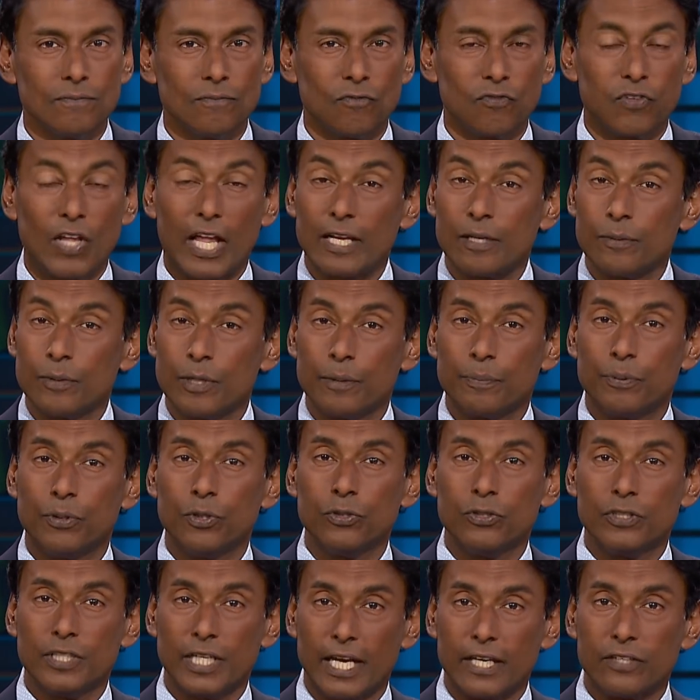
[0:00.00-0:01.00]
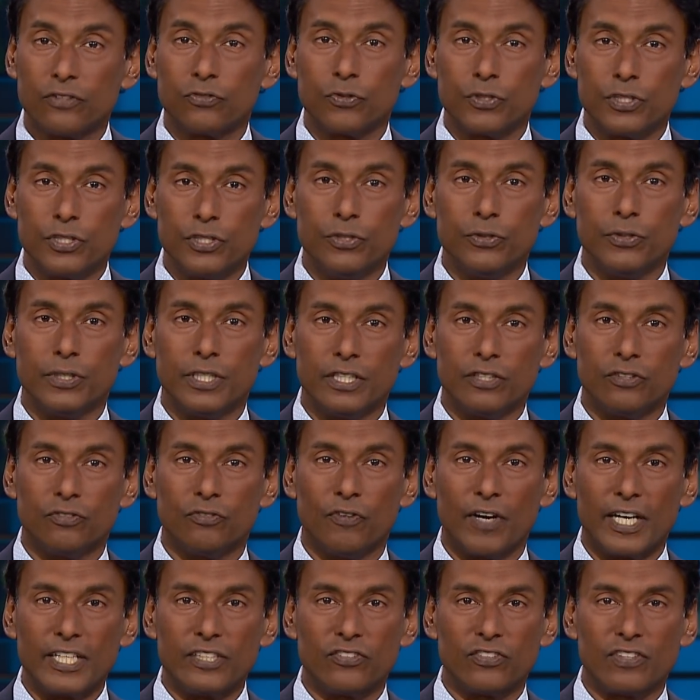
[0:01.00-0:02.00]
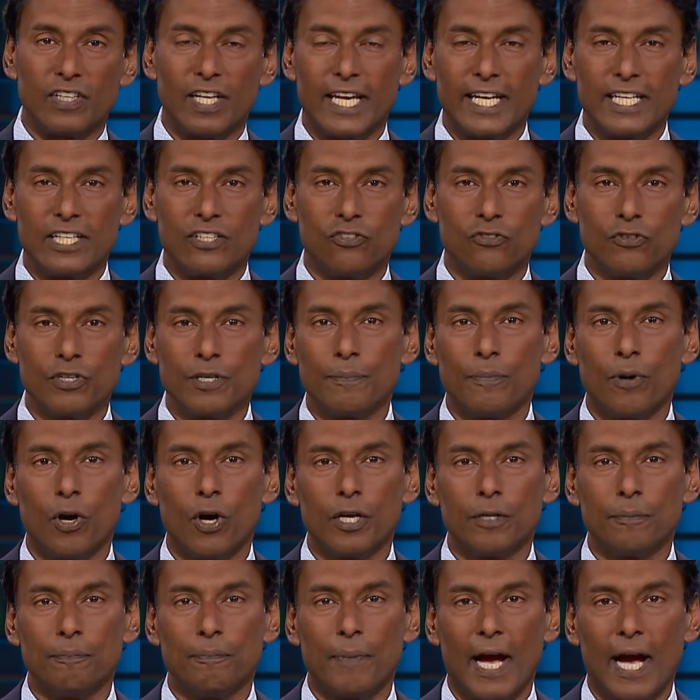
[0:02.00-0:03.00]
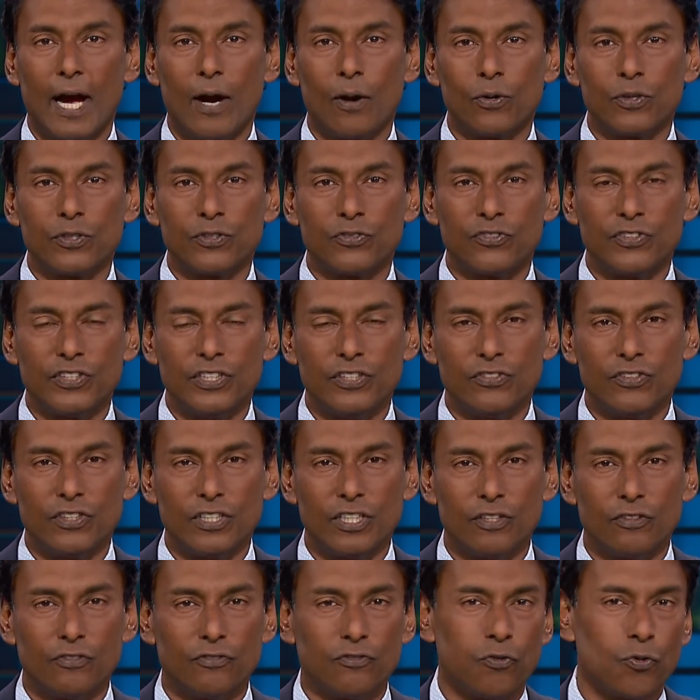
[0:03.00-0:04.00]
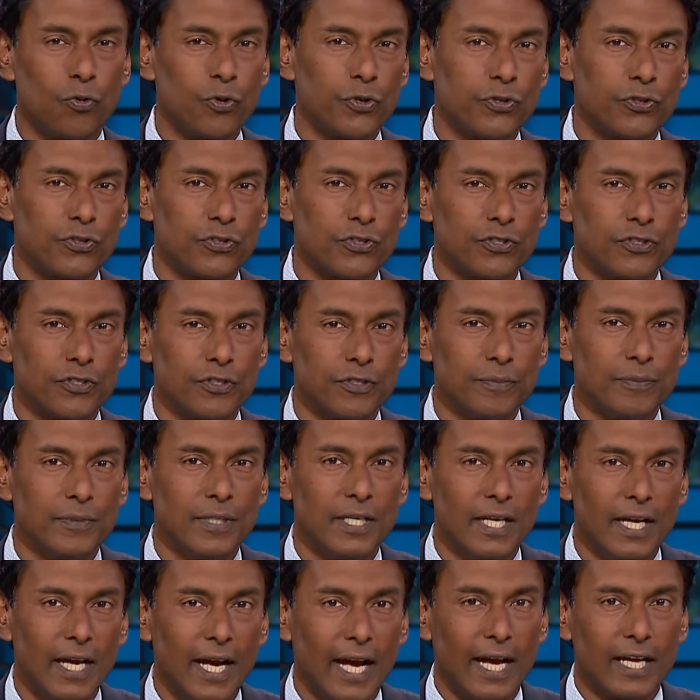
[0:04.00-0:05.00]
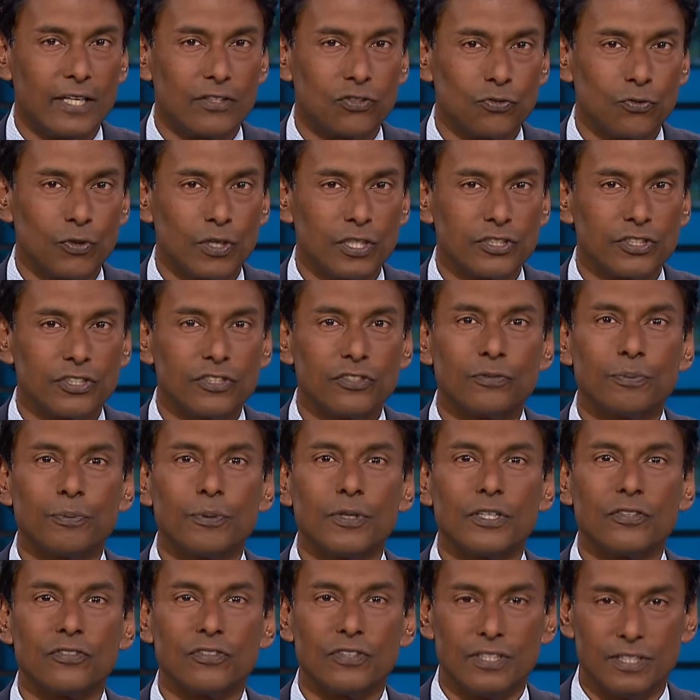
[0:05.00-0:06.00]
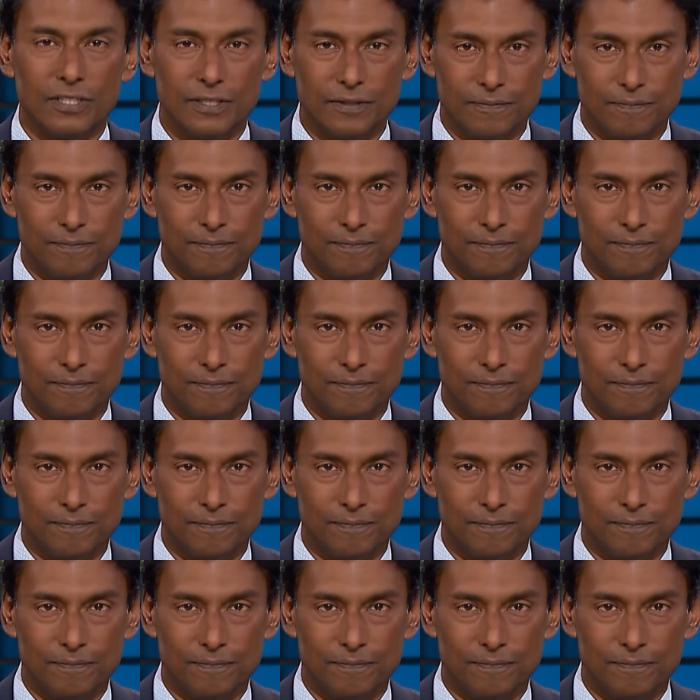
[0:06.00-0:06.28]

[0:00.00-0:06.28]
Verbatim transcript: Vladimir Putin has renewed his vice like grip on power, seizing a fourth term as Russia's president.